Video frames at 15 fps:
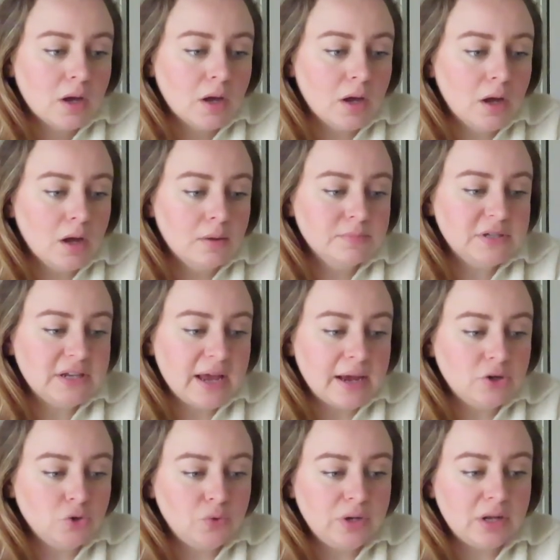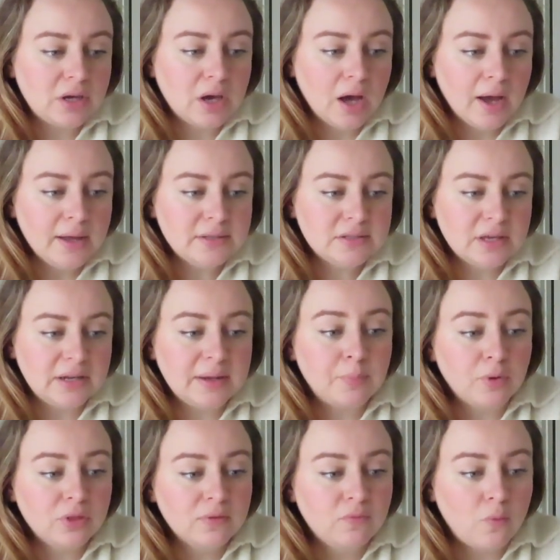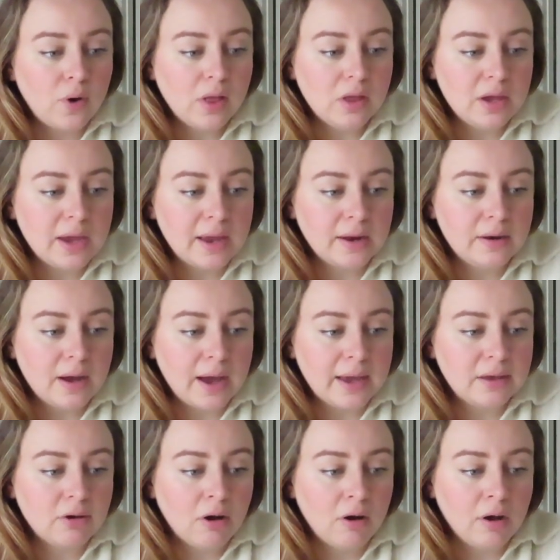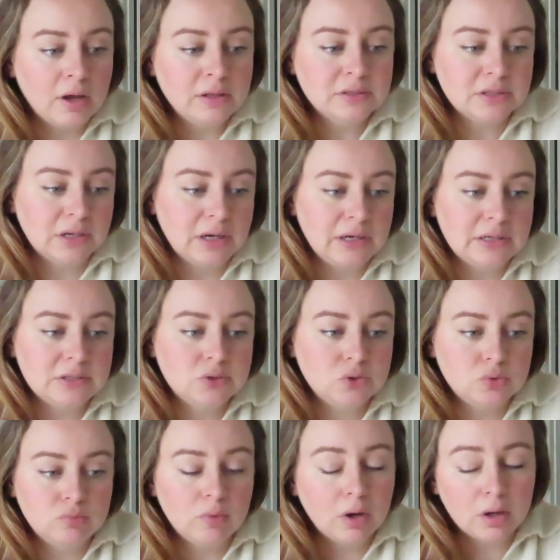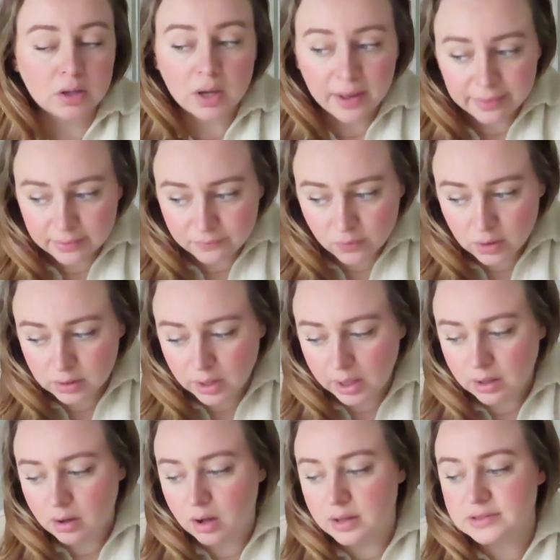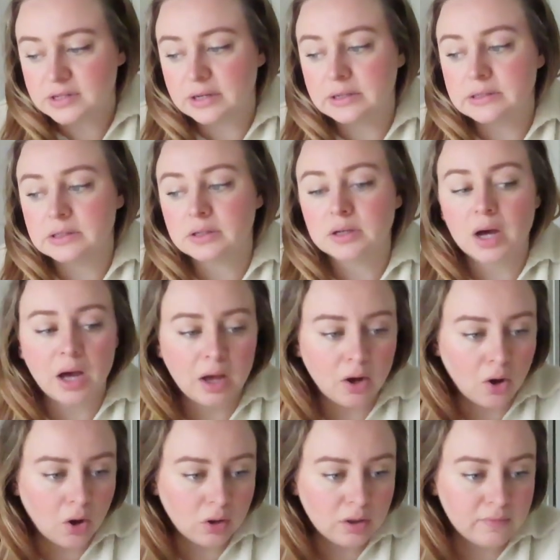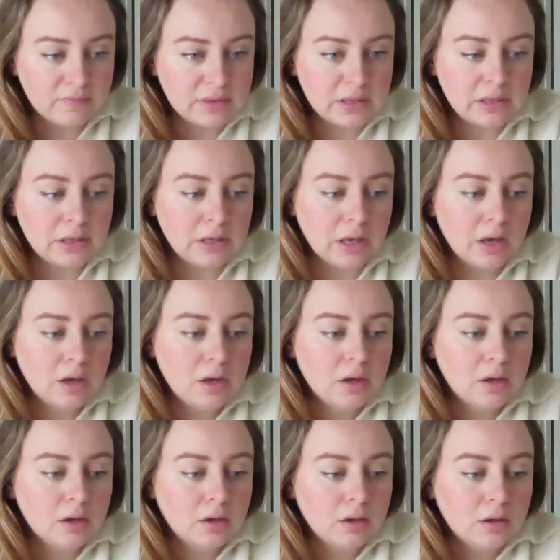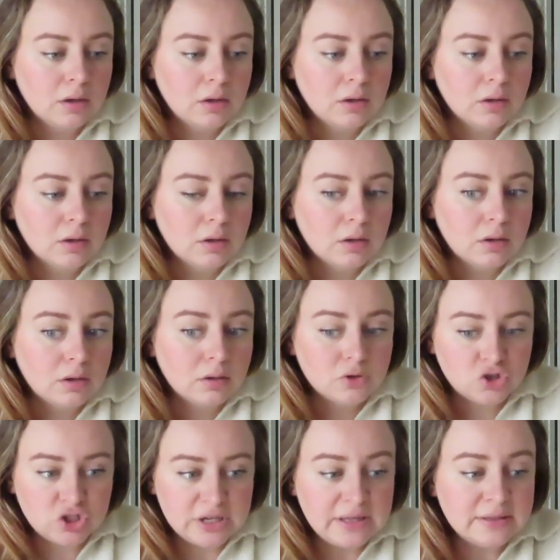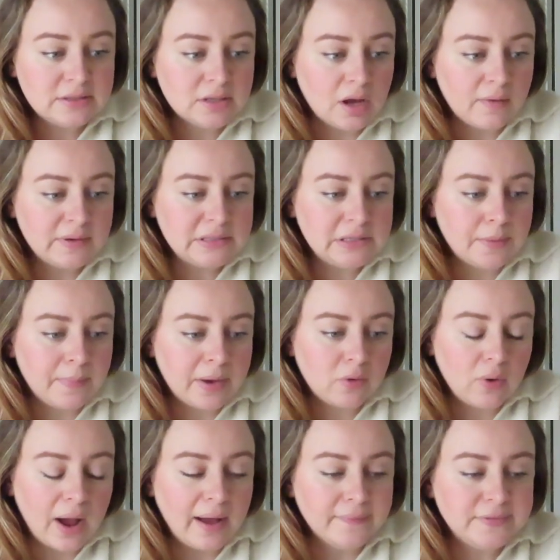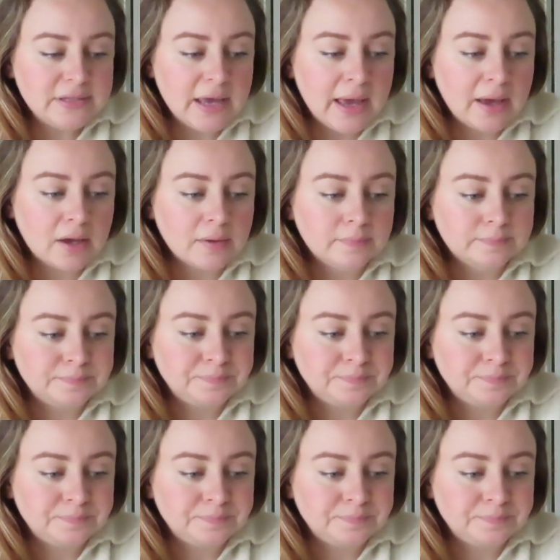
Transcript: today I do need to cut, I need to print the foil and icons, and I need to cut the foil and icons, and I need to cut all of the sheets. Obviously on my graphtec,